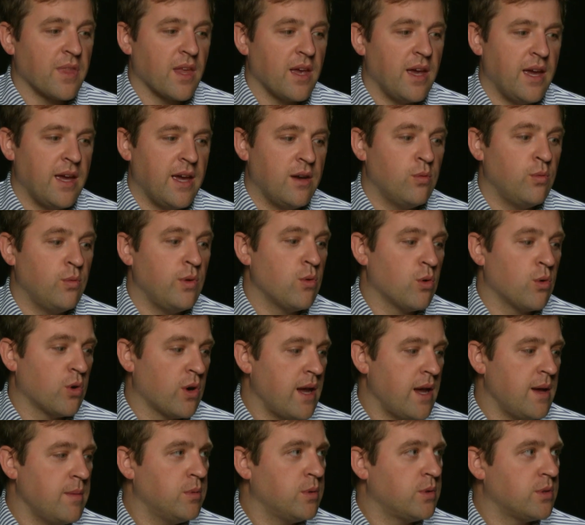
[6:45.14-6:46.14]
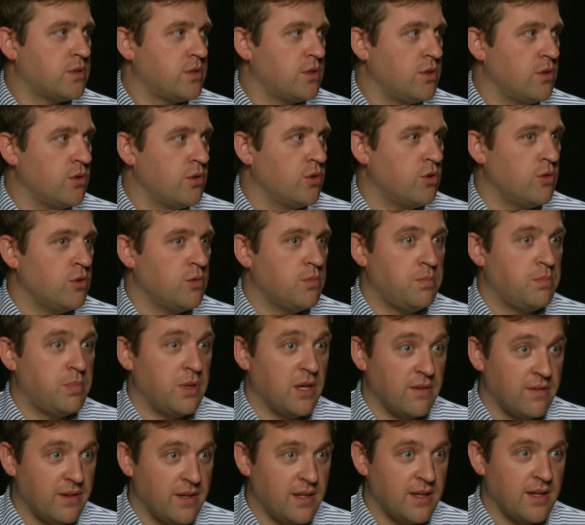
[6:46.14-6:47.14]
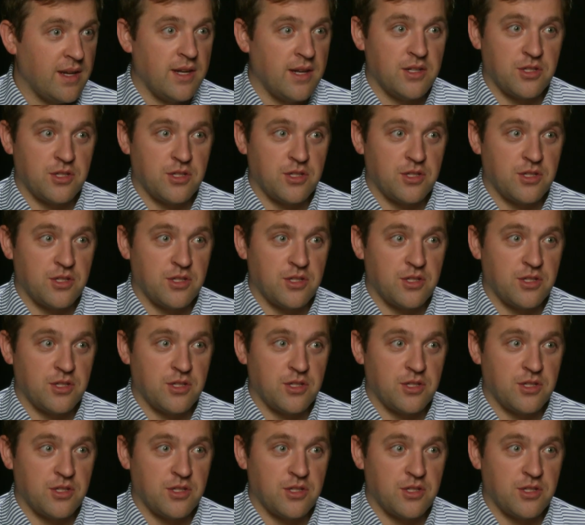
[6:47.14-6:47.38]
And we were able to pivot and